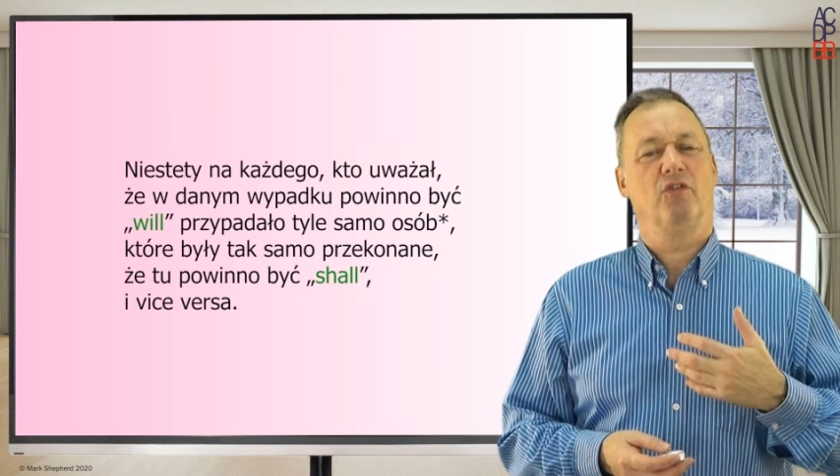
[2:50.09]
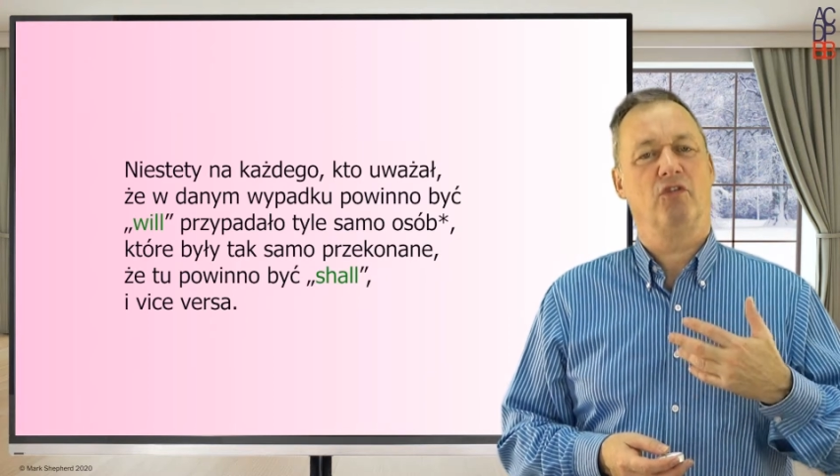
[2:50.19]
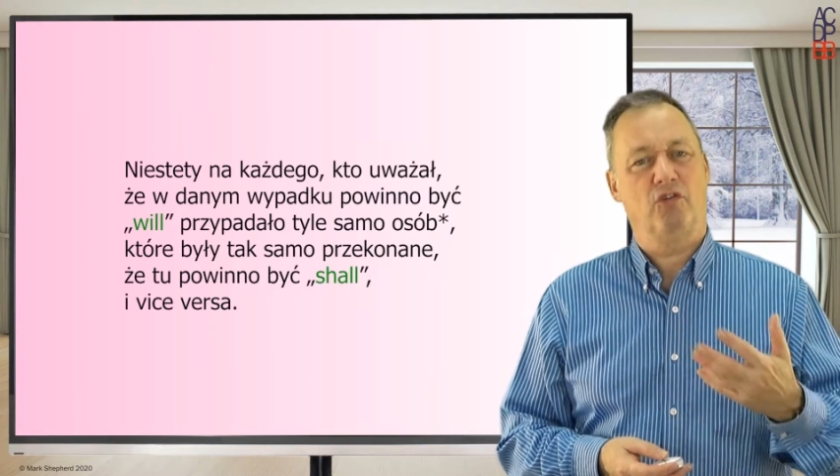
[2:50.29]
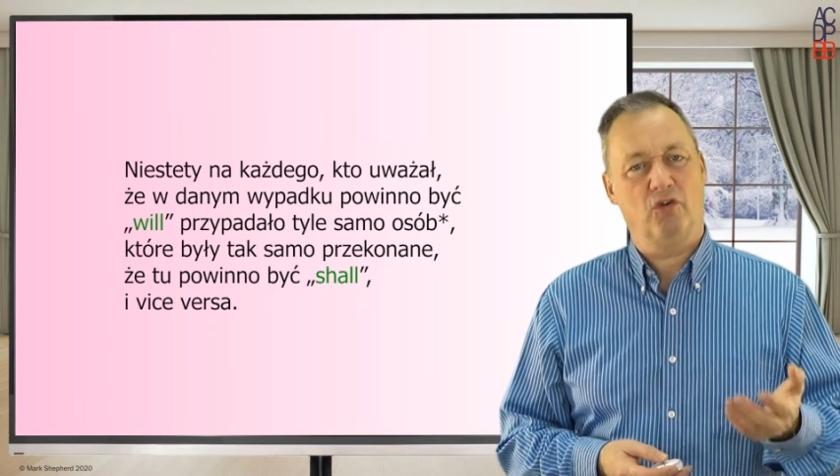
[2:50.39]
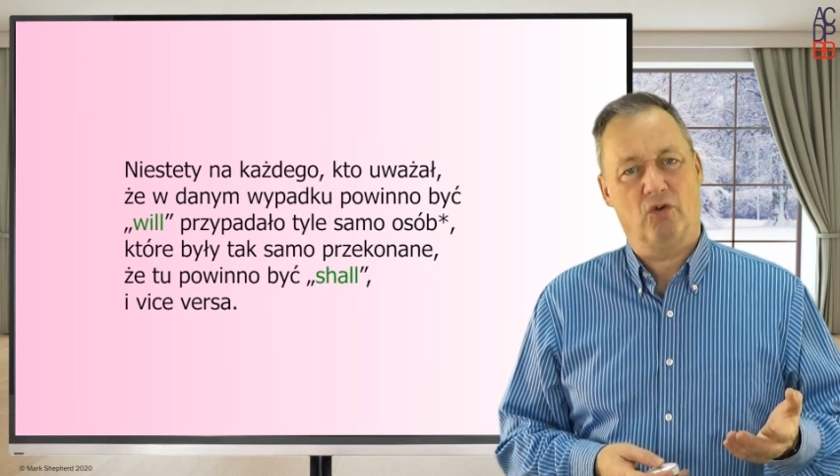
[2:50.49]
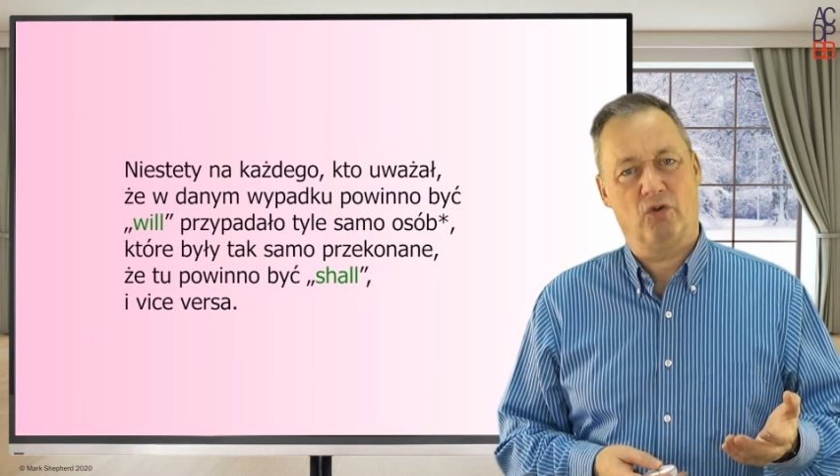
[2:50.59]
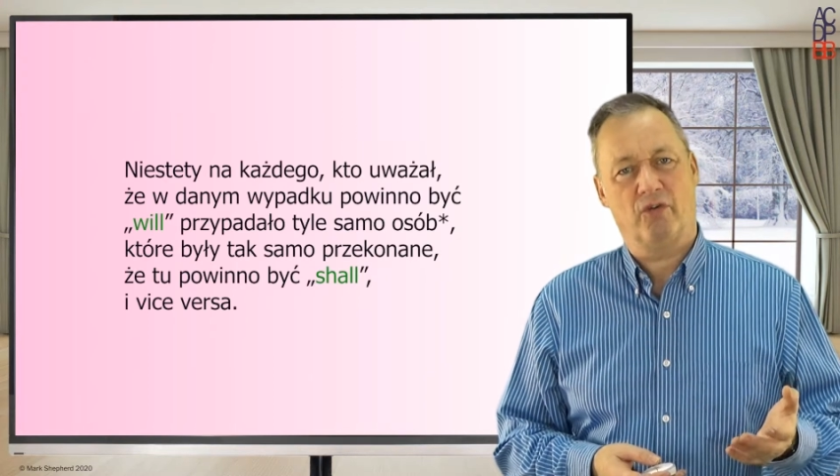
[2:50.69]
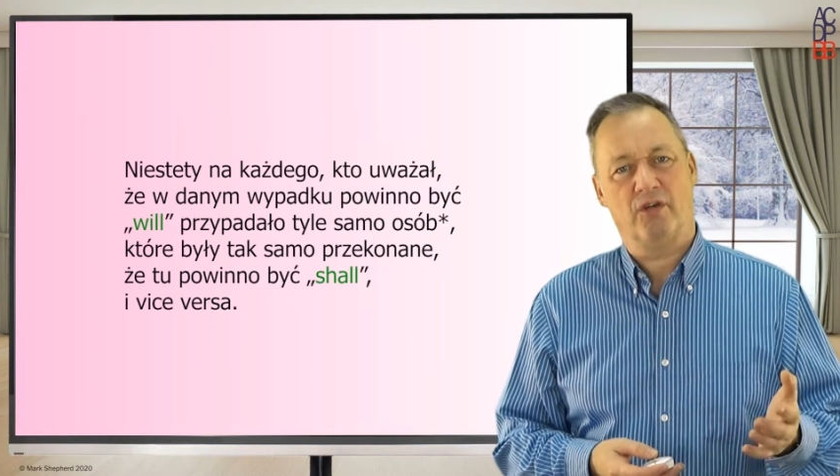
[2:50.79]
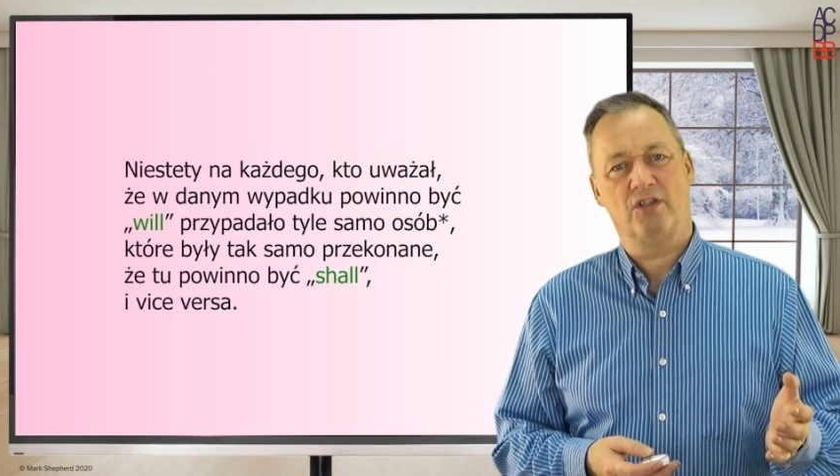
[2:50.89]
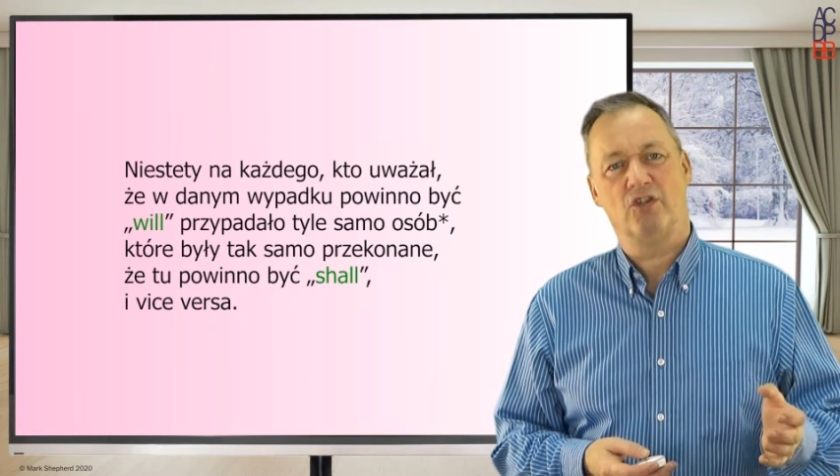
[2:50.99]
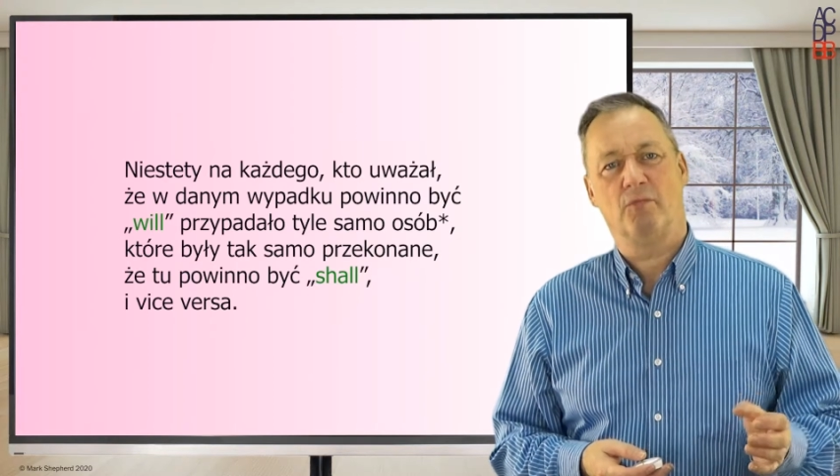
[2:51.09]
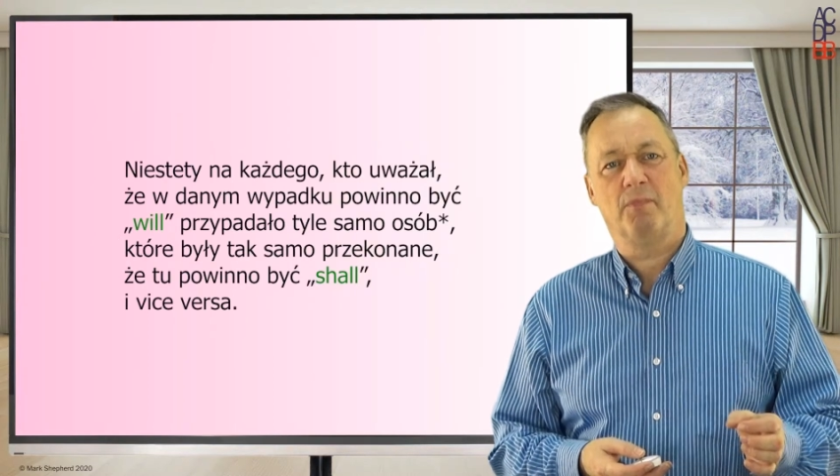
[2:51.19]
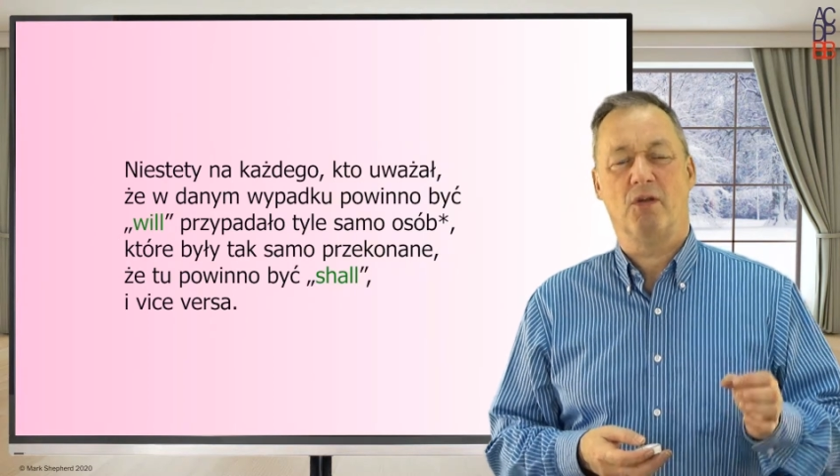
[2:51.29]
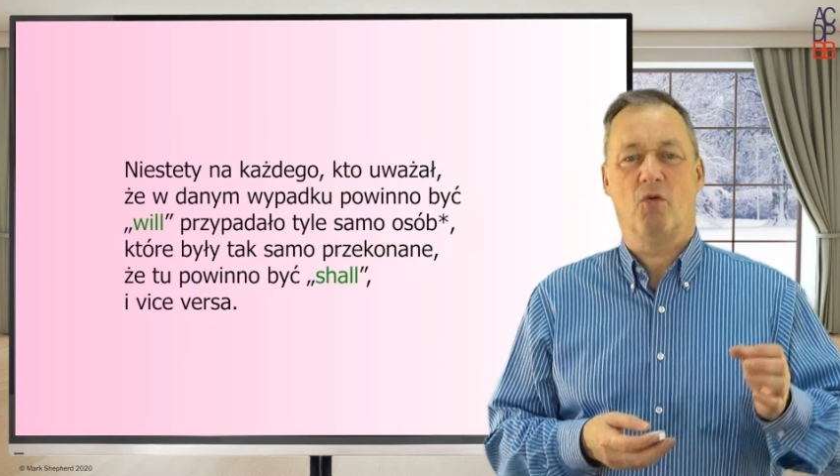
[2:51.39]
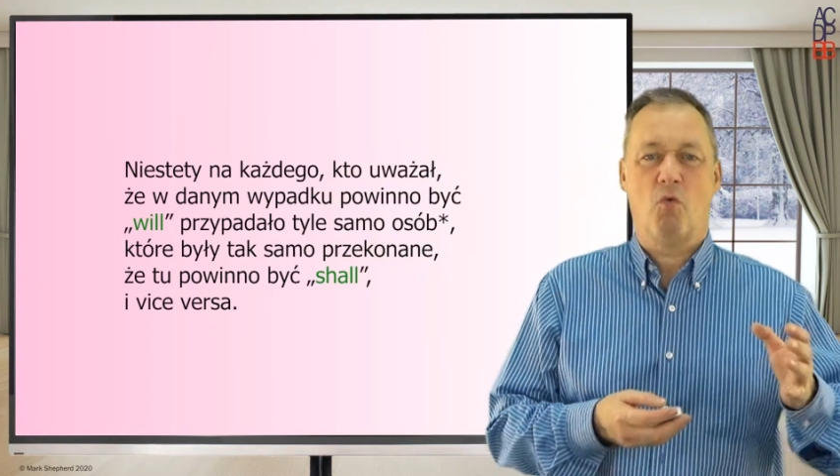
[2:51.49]
sure that it should
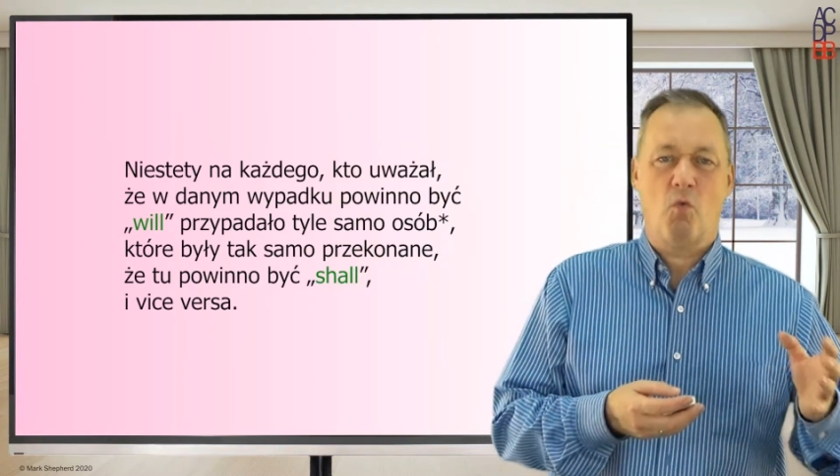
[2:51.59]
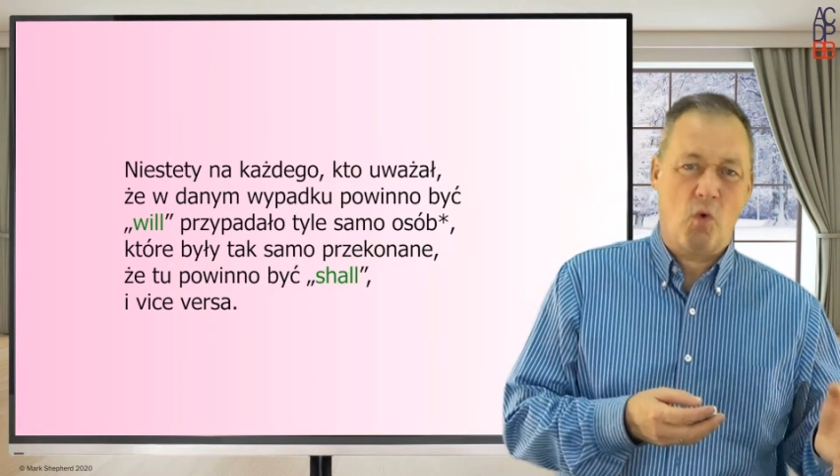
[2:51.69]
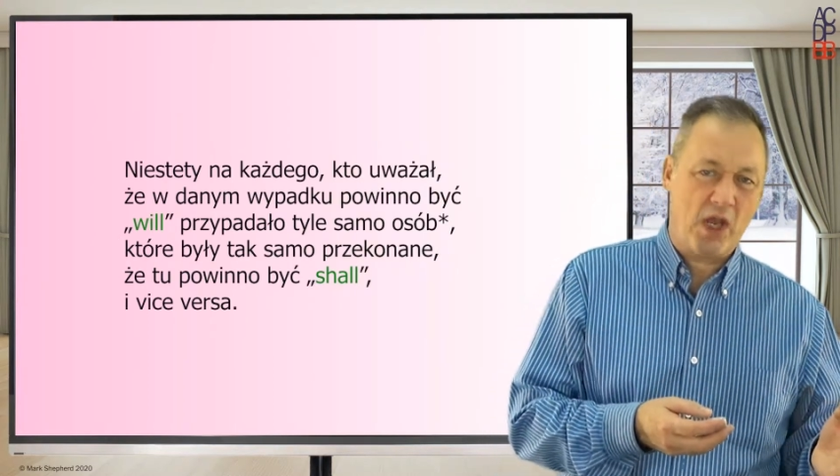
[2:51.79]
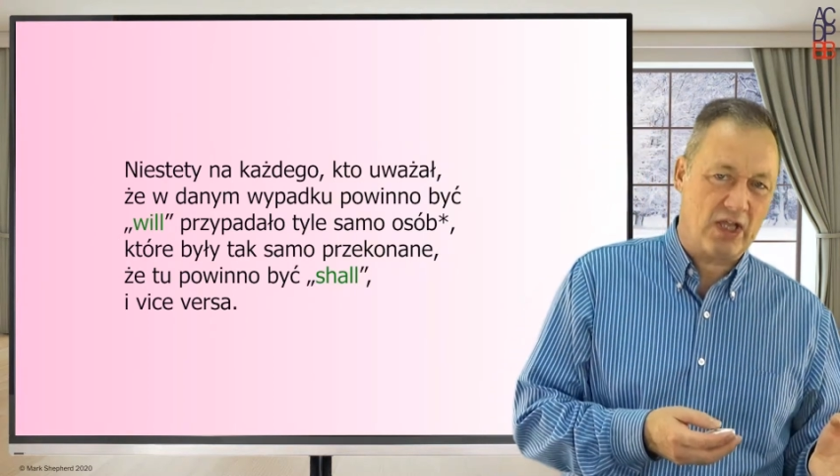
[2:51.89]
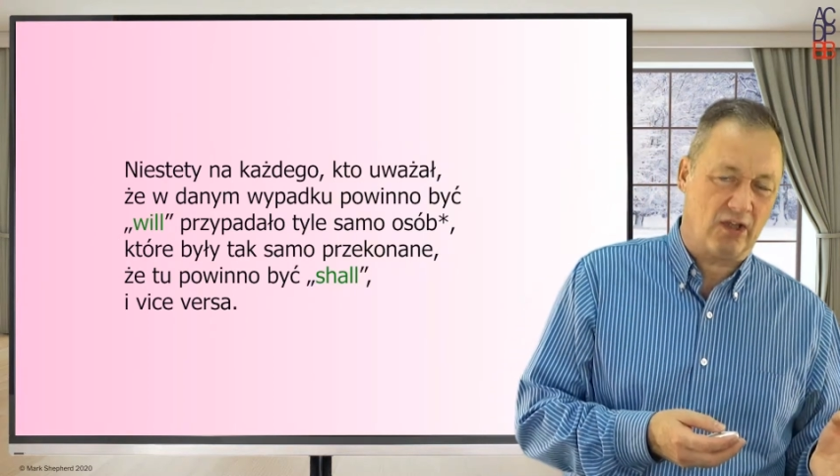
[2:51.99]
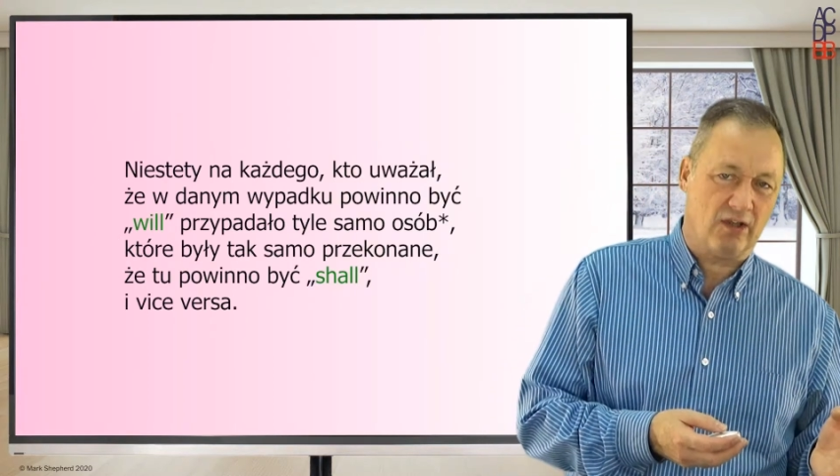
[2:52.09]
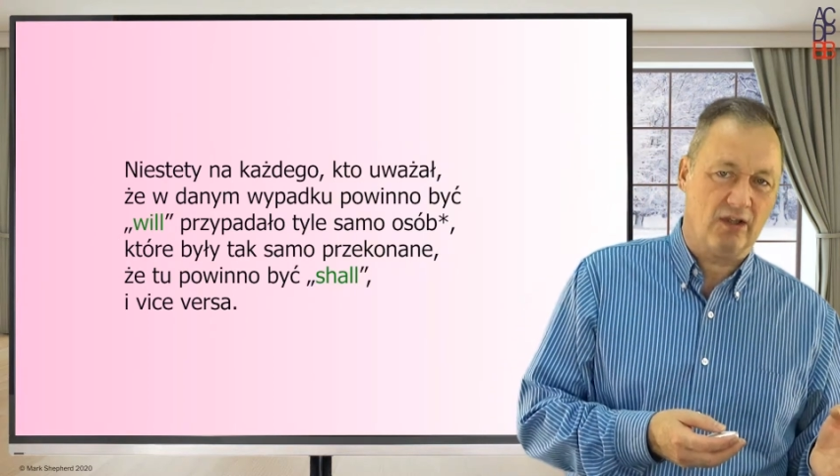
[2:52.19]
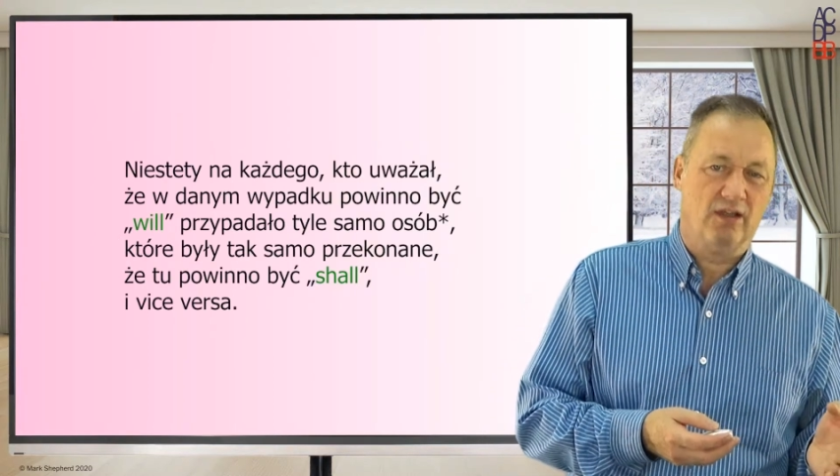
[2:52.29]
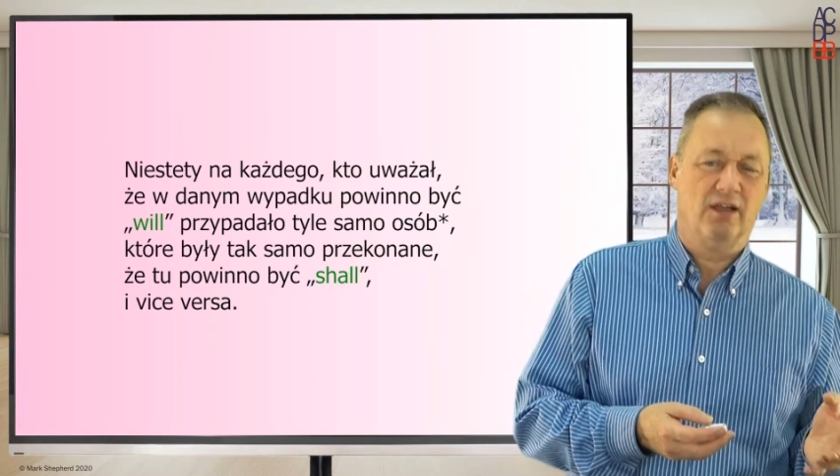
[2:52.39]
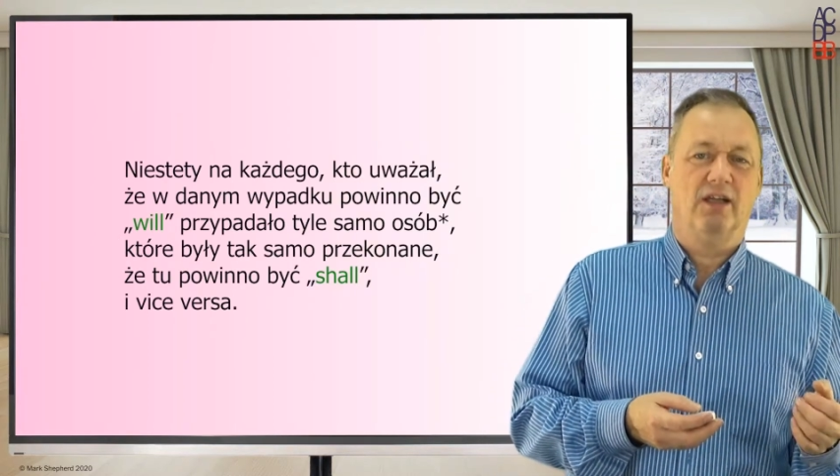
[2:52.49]
be will,